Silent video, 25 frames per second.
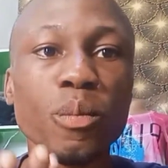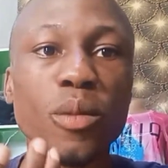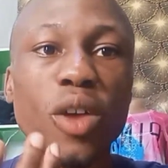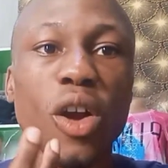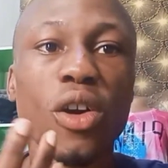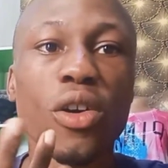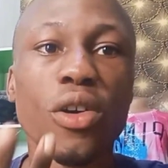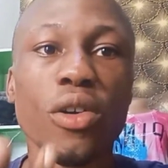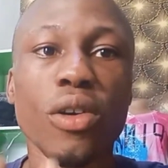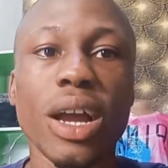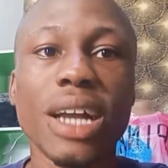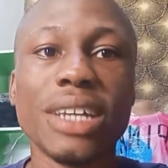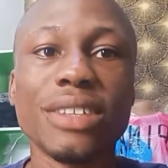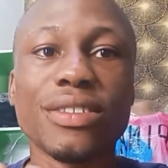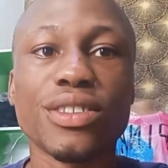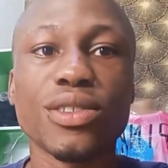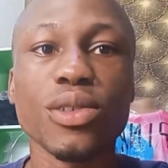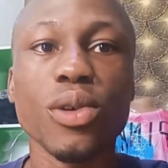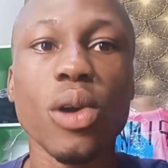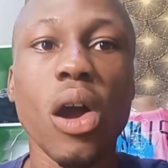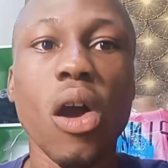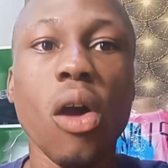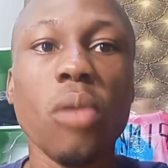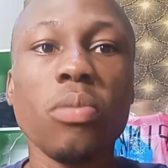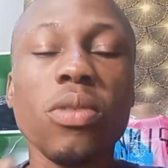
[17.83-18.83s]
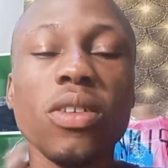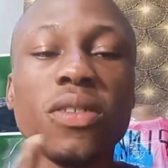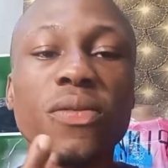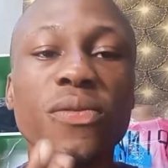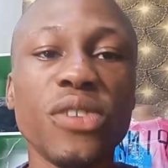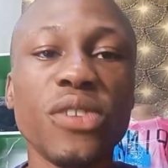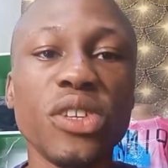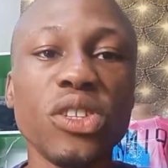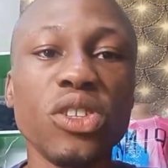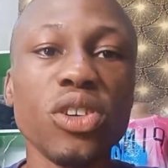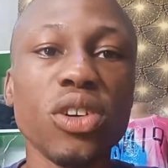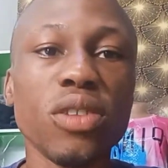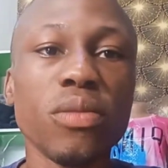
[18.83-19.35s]
All right. So I upload
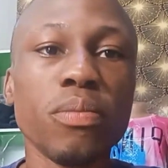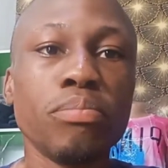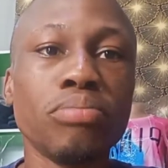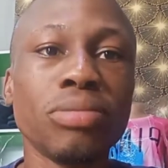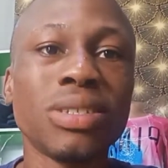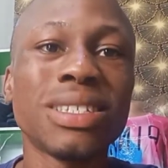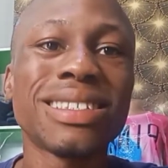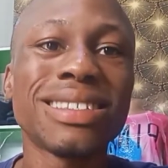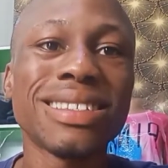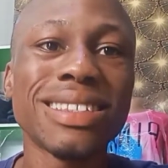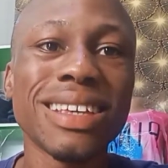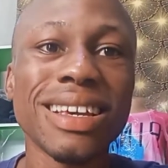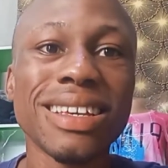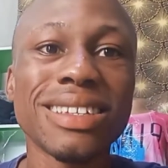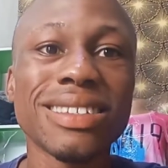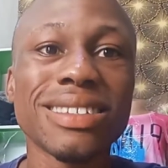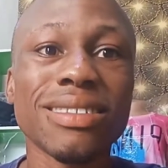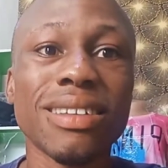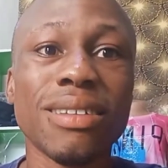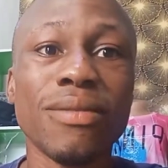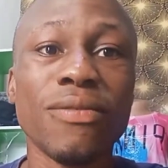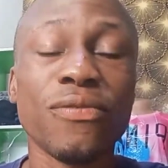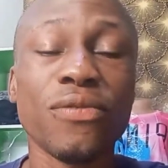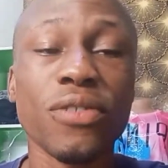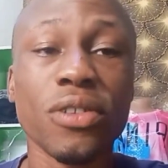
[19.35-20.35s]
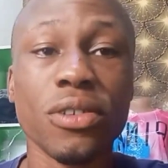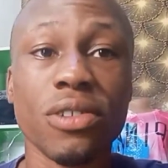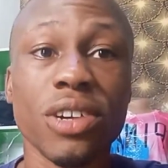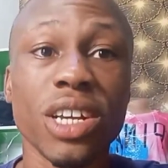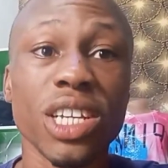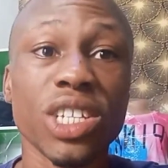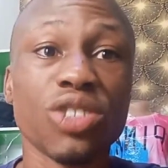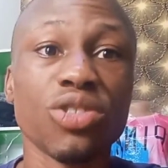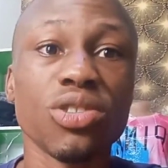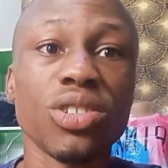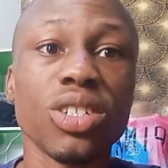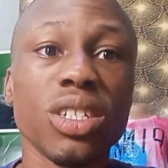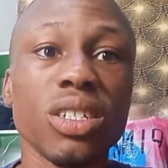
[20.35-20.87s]
video on business and
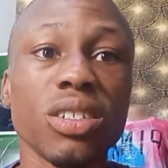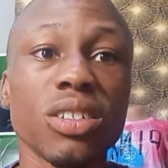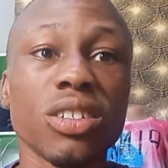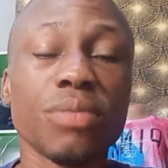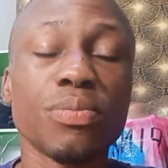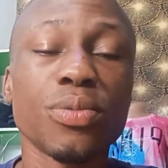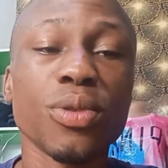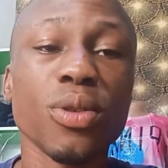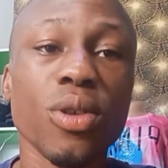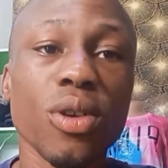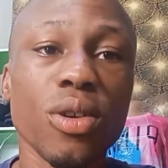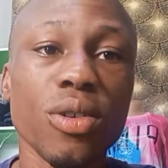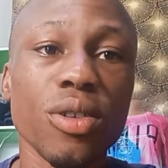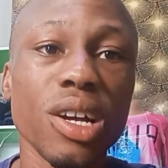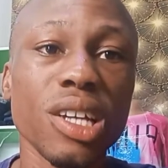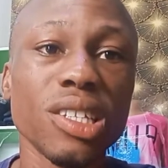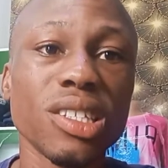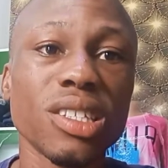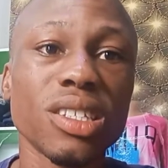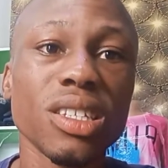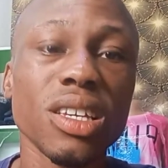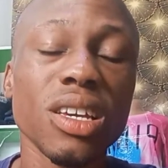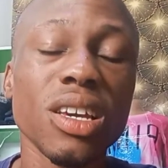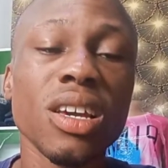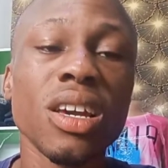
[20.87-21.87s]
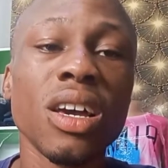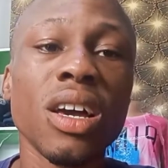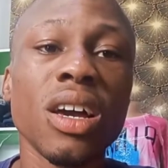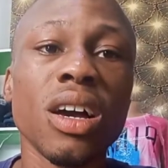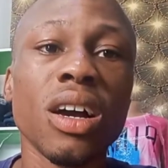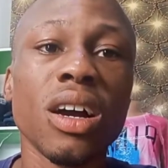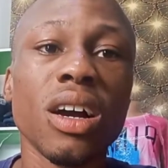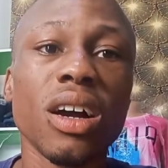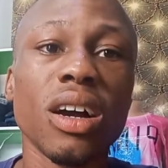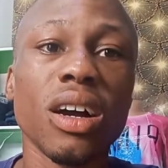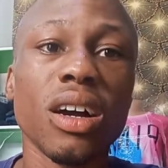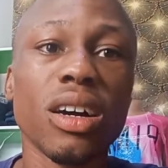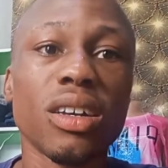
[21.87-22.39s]
forex trading, cryptocurrency,
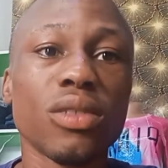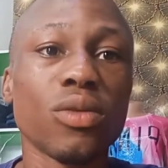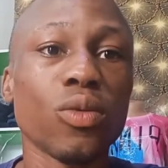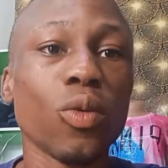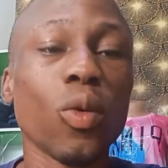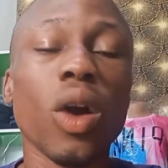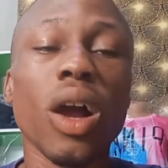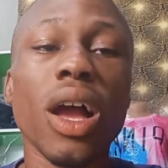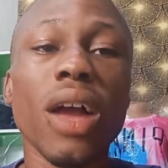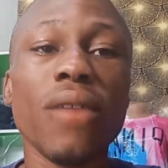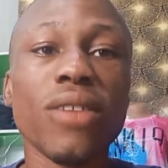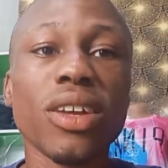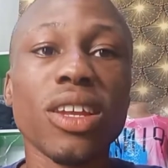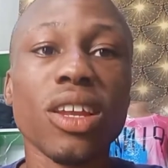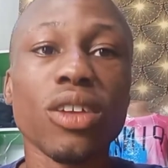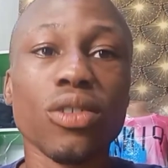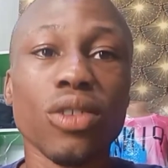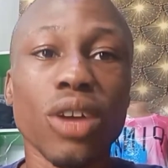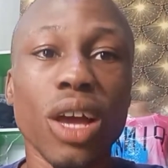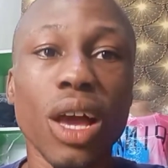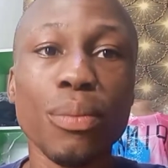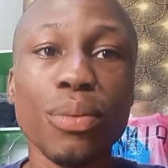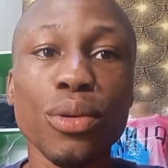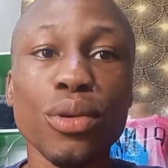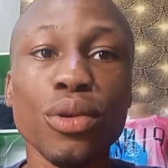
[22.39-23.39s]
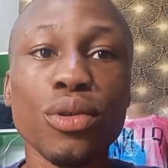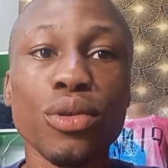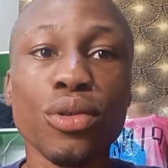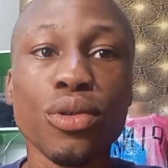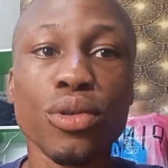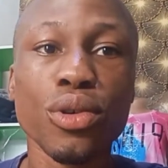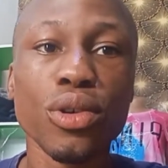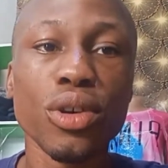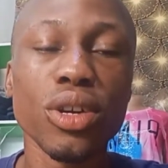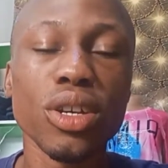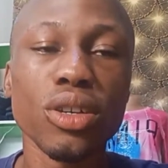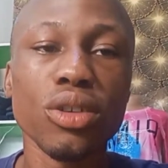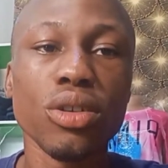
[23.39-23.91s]
and whatever that will help you
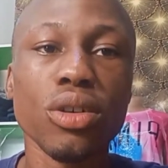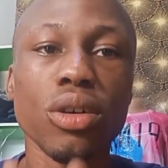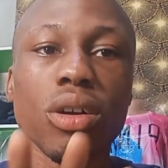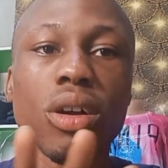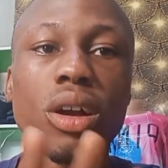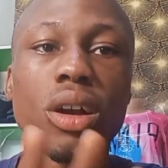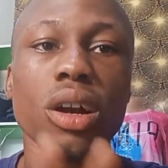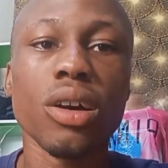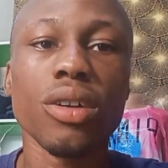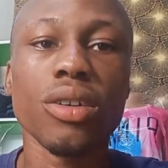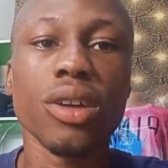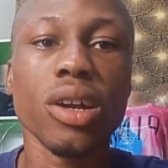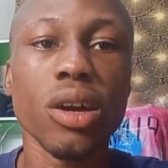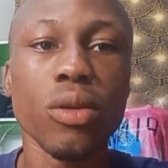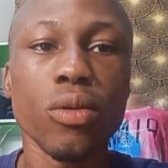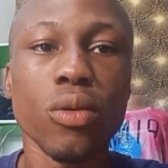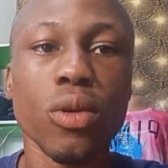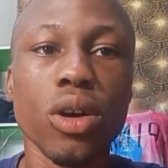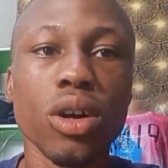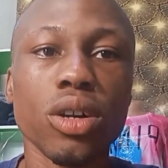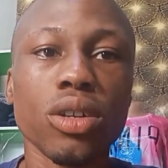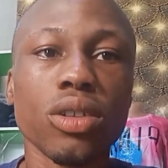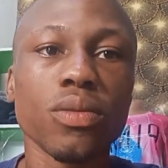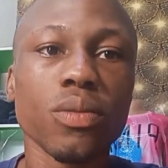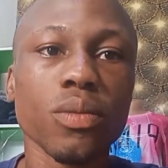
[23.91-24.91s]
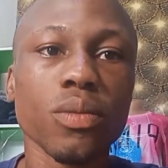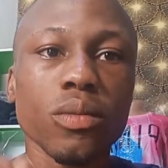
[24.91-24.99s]
grow in your career world.